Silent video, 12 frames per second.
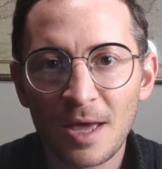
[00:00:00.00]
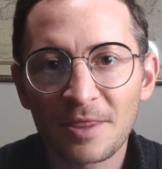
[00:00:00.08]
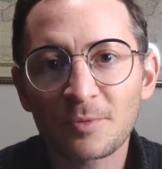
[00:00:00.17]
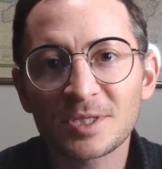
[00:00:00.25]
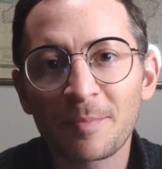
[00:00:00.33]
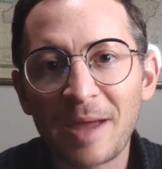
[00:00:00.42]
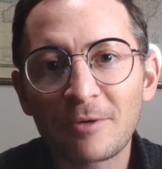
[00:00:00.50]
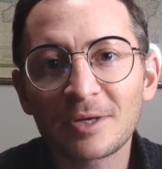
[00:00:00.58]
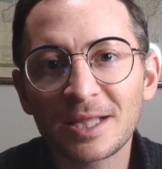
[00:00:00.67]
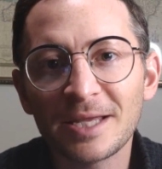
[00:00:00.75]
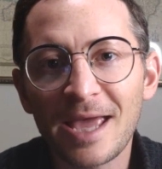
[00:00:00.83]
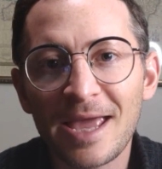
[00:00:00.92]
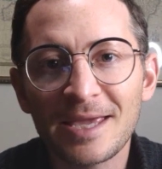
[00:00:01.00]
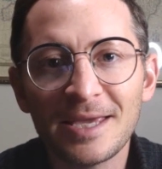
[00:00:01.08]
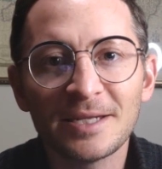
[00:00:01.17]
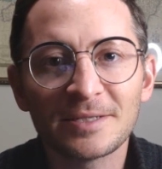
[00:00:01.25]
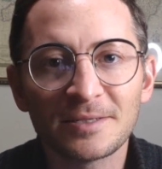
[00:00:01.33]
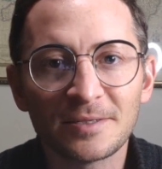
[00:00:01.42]
There was apparently a
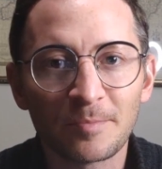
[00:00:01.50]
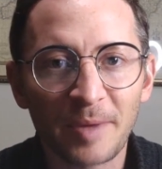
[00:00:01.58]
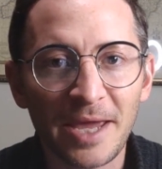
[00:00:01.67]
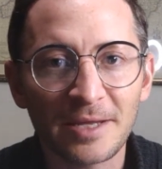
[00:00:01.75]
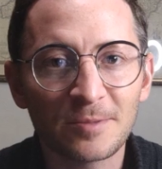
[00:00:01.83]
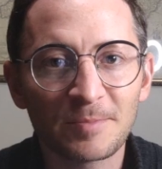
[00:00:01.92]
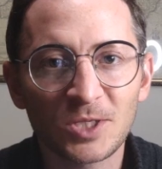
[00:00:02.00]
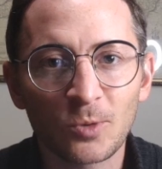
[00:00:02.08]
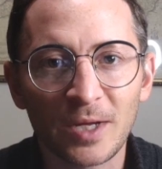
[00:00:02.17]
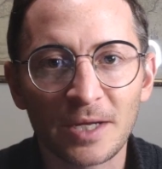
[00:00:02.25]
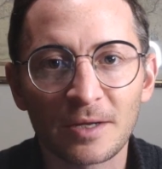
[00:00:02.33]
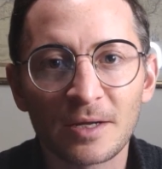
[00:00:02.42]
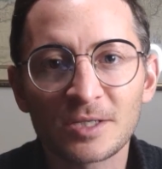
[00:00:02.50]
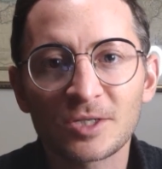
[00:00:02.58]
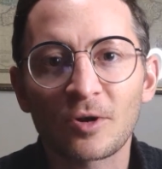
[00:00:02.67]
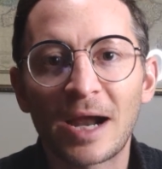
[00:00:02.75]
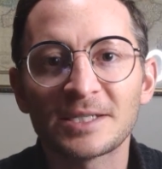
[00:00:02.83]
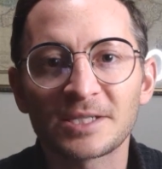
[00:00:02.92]
heated debate between
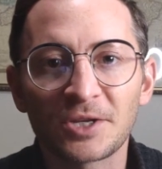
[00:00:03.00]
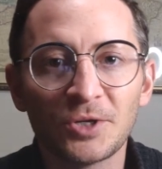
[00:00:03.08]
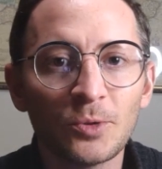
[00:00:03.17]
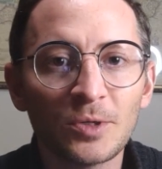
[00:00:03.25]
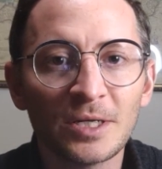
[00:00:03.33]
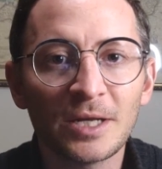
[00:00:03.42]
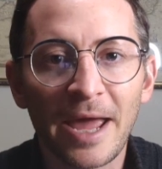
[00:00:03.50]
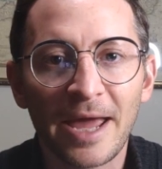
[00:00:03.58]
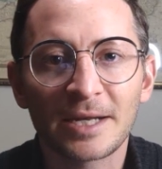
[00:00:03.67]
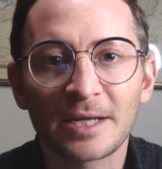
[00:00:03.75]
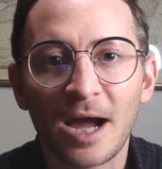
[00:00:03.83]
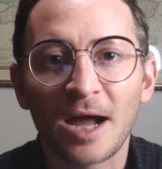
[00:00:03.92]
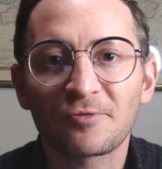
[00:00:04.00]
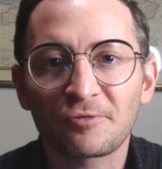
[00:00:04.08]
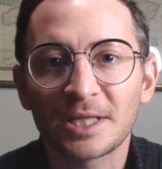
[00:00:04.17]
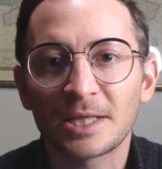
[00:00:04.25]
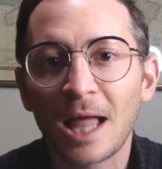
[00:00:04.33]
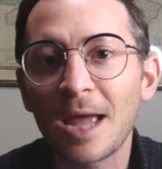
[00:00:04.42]
Sir Isaac Newton and
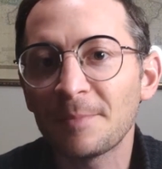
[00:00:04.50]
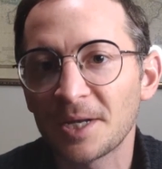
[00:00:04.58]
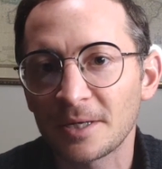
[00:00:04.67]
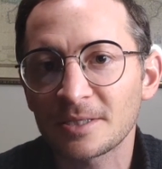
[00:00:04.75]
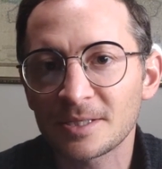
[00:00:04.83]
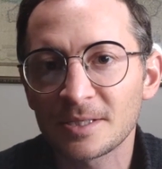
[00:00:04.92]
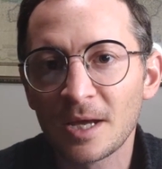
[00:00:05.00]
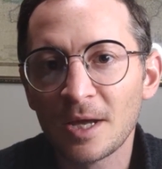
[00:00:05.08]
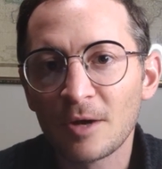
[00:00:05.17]
Gottfried Leibniz